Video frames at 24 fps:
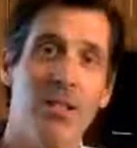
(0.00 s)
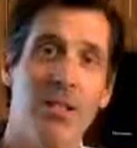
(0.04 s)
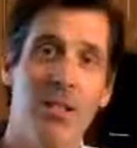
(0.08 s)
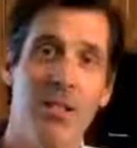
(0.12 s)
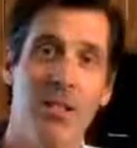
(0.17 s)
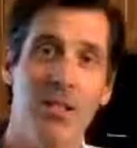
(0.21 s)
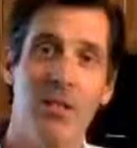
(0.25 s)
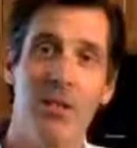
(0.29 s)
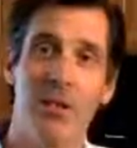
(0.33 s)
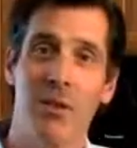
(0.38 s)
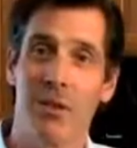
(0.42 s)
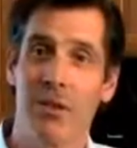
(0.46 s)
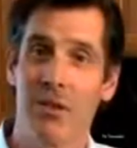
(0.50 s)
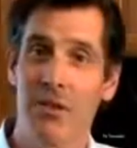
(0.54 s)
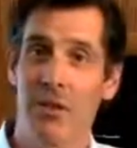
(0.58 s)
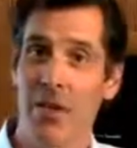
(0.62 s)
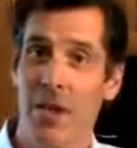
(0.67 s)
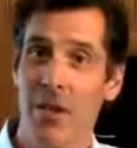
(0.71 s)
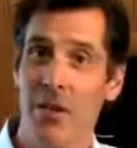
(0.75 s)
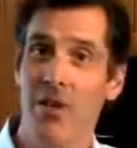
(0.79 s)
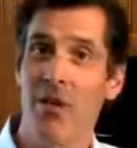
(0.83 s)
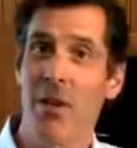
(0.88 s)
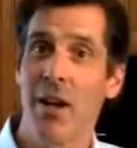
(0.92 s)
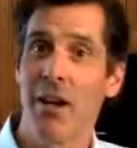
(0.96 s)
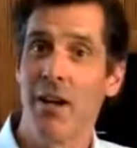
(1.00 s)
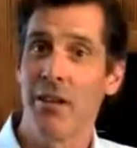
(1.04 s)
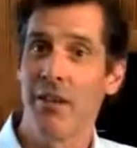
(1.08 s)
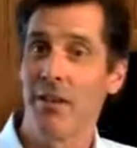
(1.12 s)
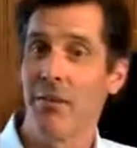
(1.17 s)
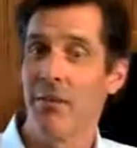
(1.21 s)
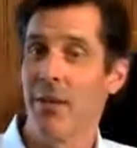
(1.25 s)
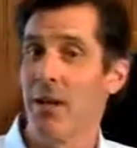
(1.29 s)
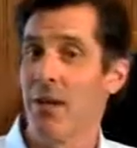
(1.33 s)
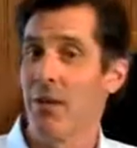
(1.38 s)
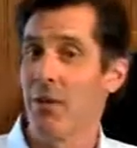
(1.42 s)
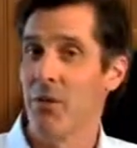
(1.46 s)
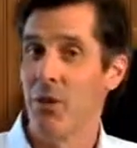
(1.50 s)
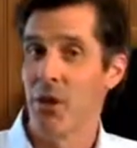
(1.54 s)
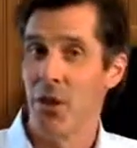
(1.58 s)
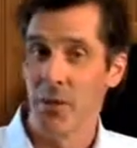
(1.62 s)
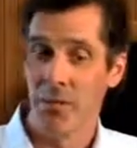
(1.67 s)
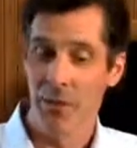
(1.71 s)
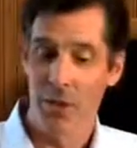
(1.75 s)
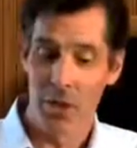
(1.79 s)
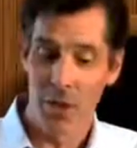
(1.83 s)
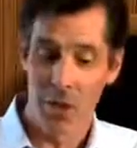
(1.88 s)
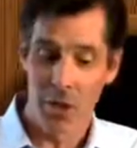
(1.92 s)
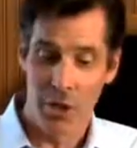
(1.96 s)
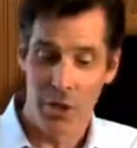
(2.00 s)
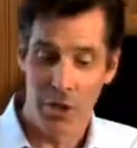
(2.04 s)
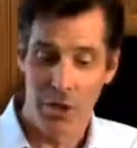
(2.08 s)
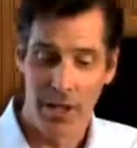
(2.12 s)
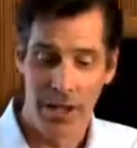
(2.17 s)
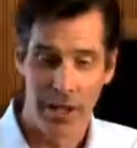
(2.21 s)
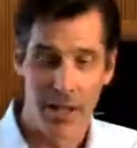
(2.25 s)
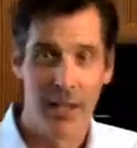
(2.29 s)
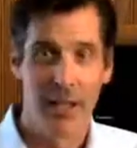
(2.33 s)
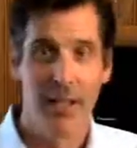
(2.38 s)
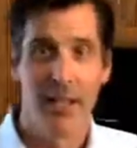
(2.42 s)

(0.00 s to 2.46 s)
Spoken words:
this sort of sun-dried tomato chimichurri.